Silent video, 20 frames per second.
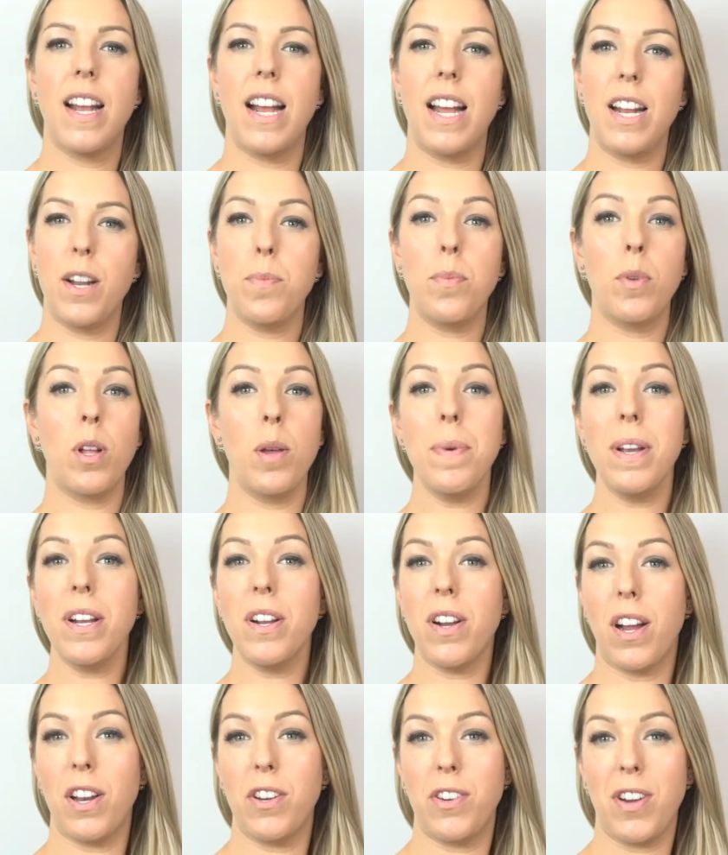An employment
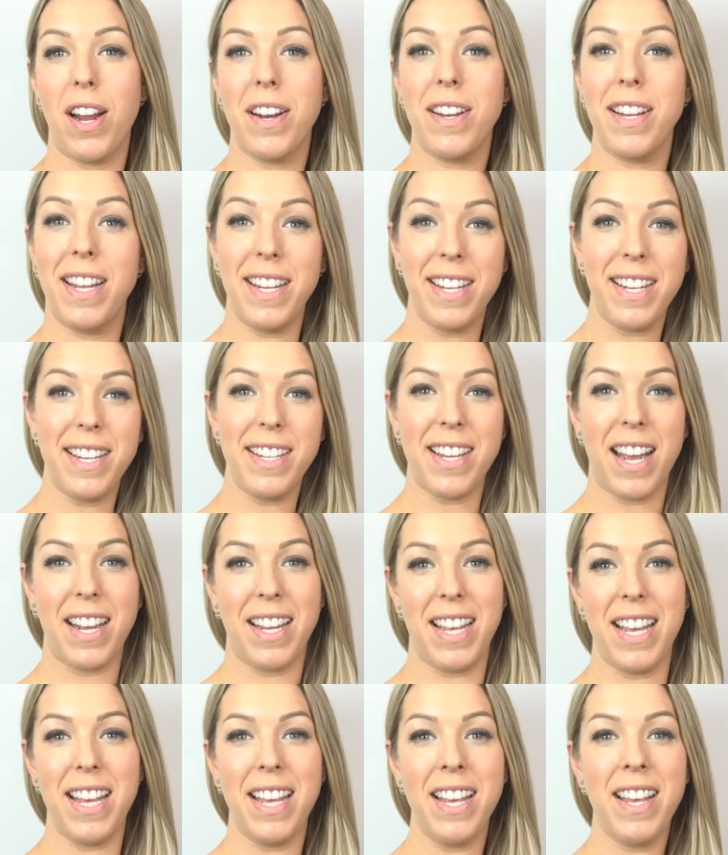contract in
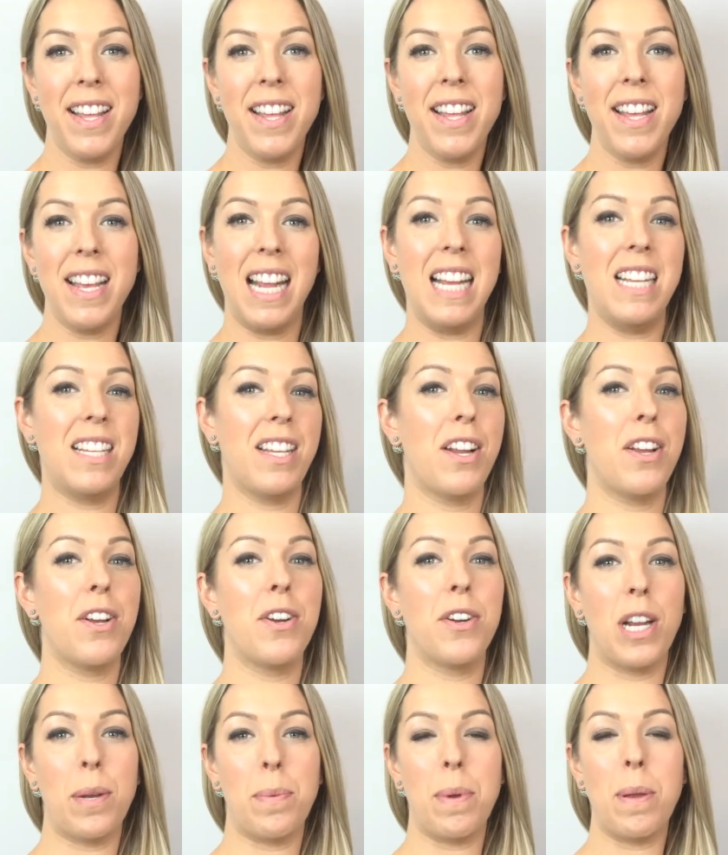Kentucky is an
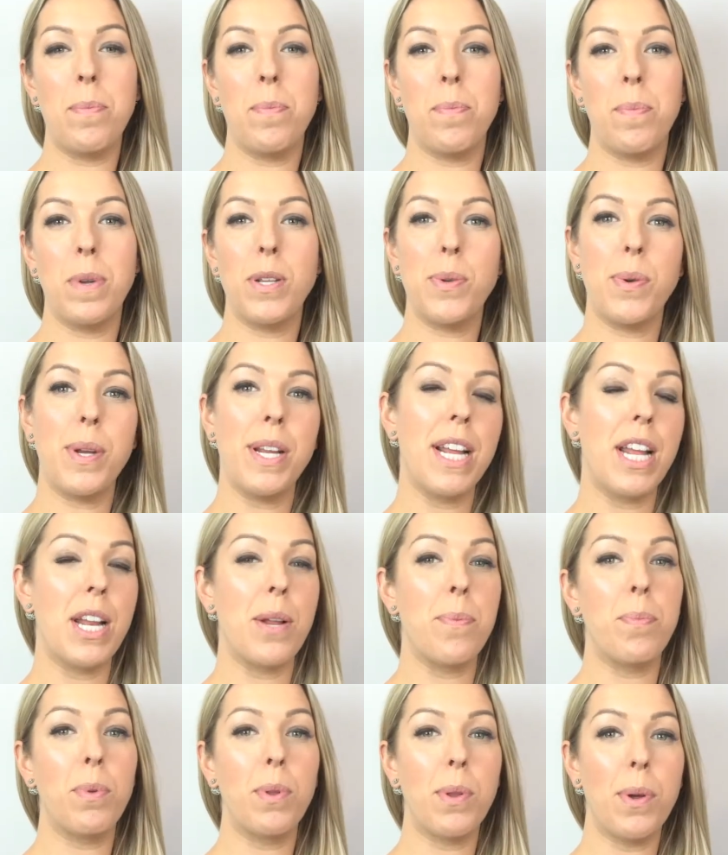agreement between an
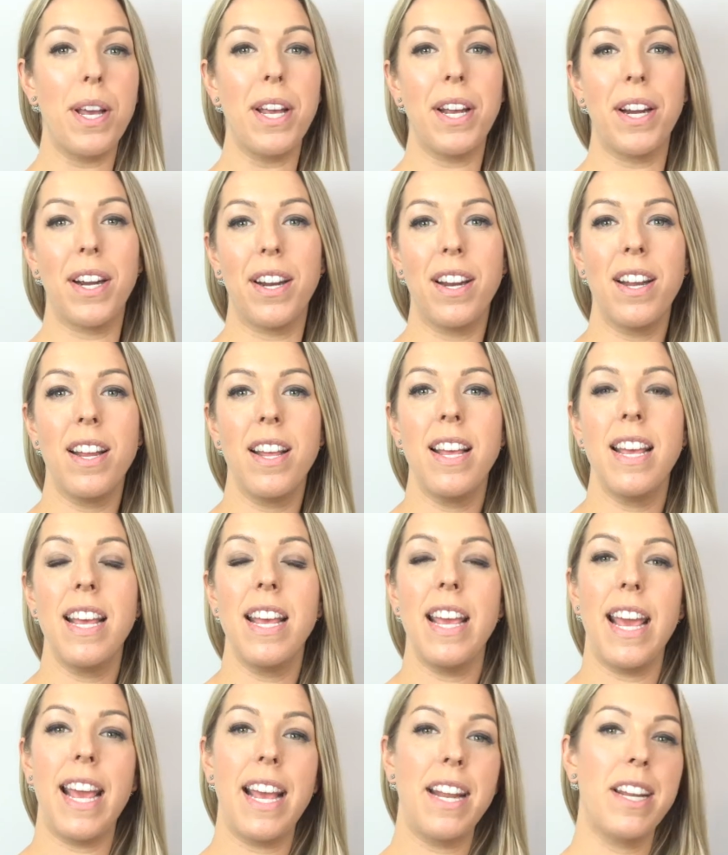employer
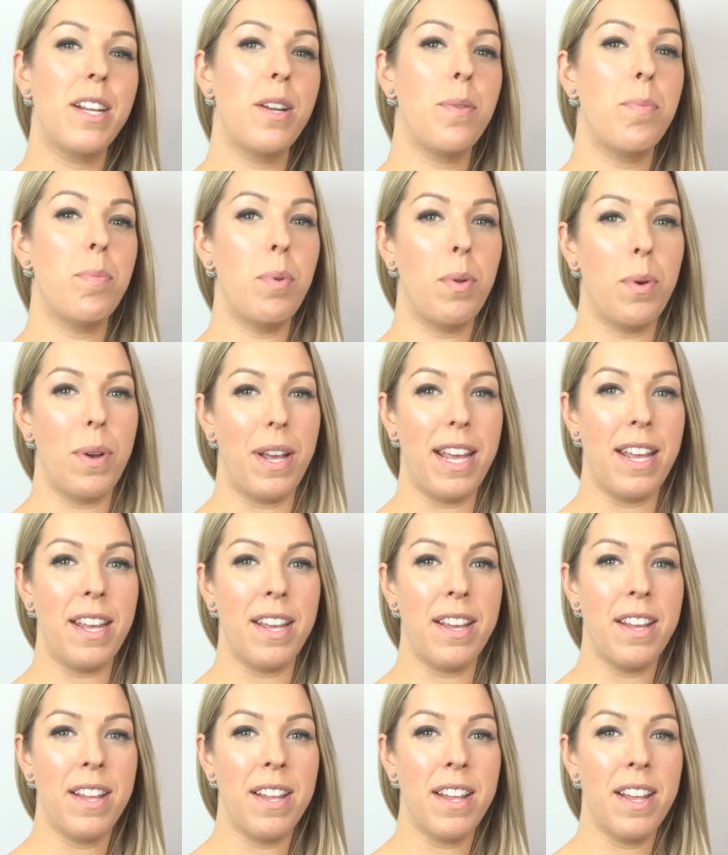and an employee
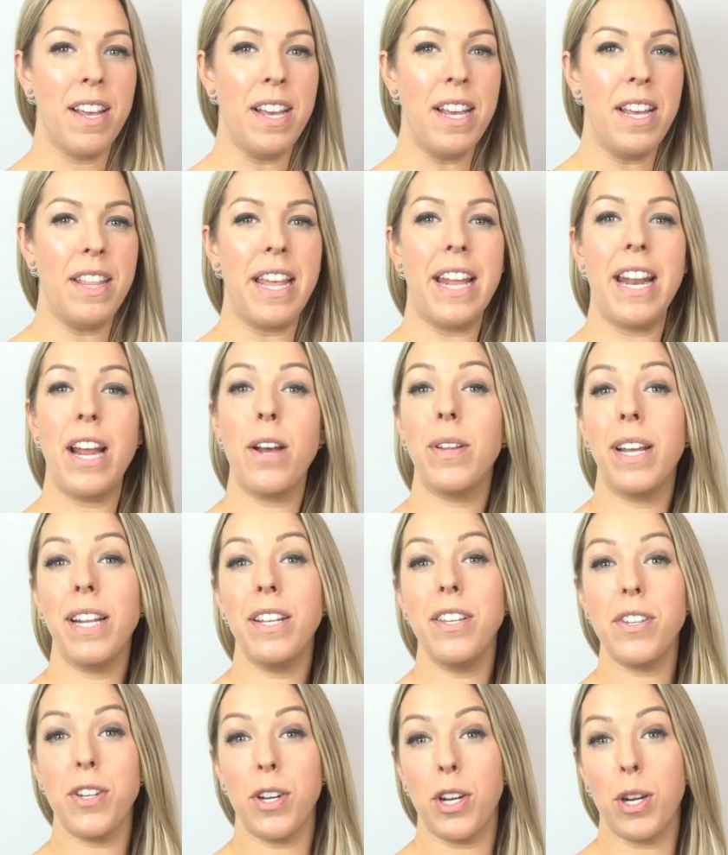that
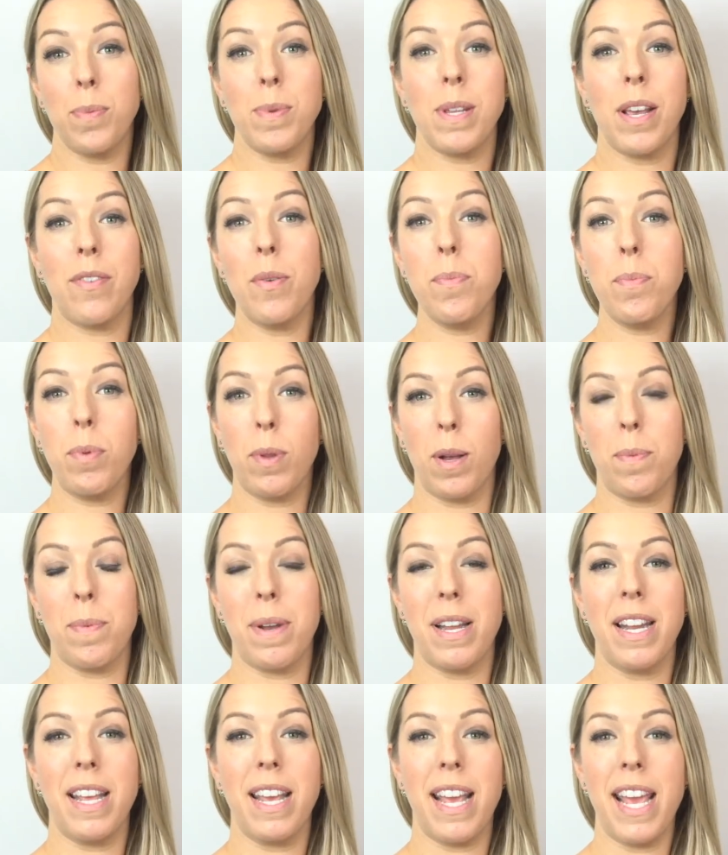outlines terms of
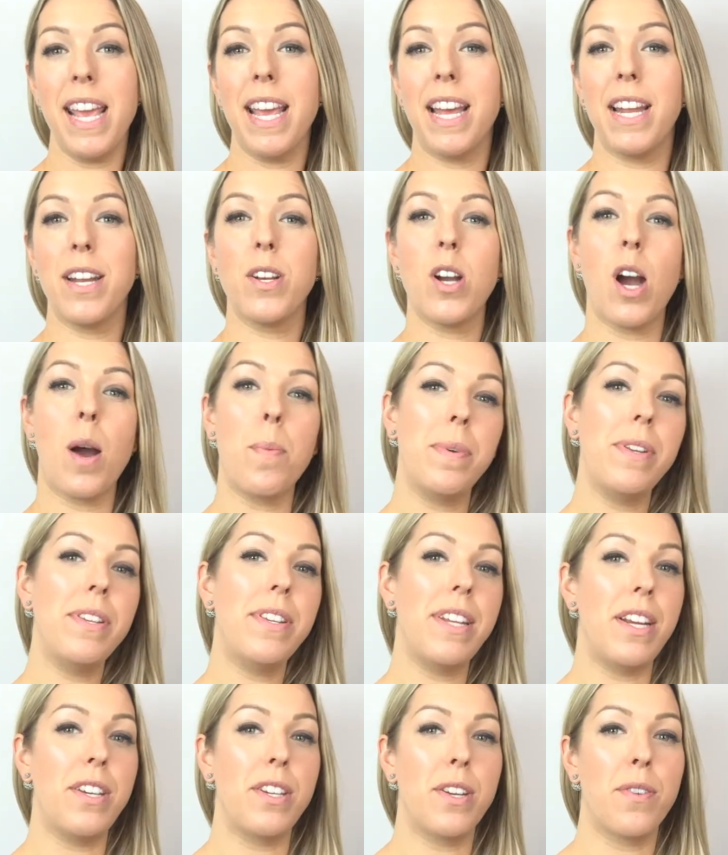employment and
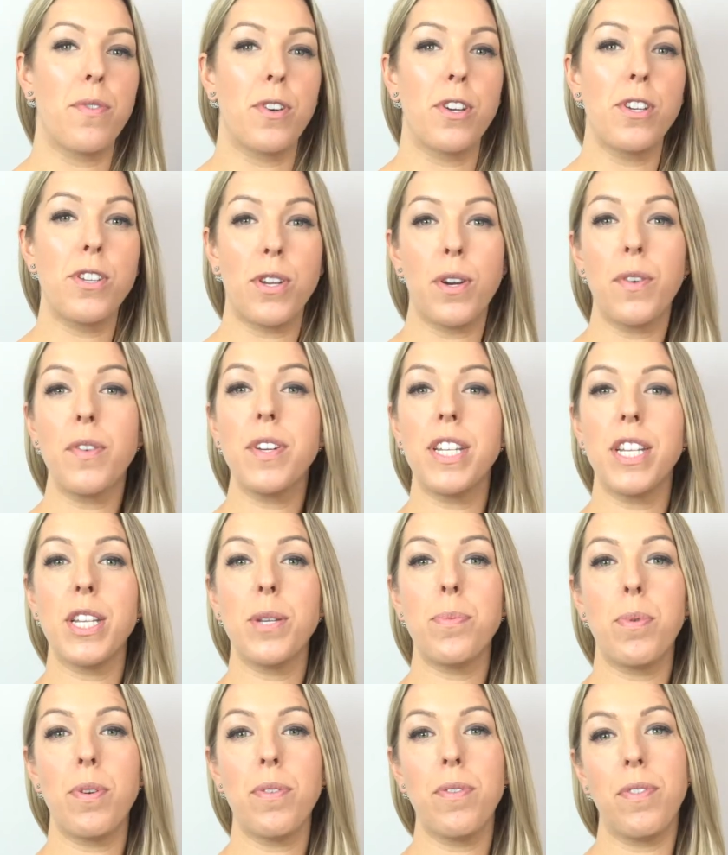compensation for services
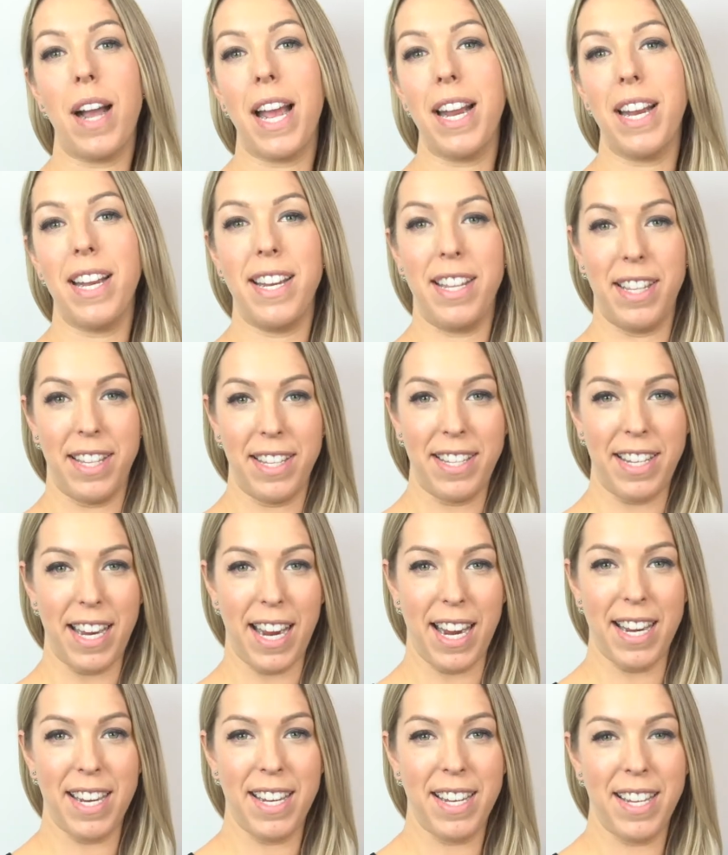provided in the
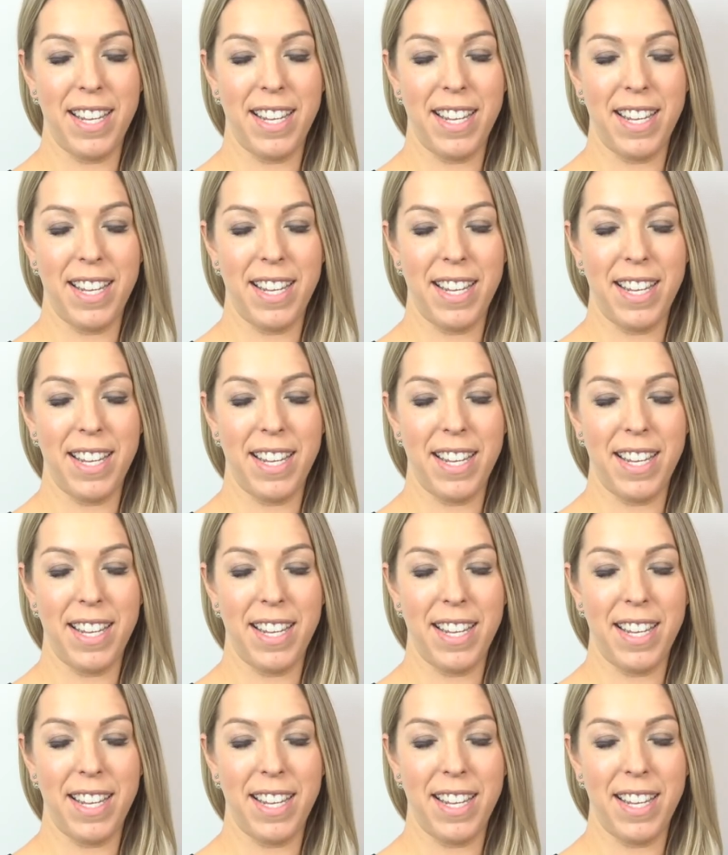state.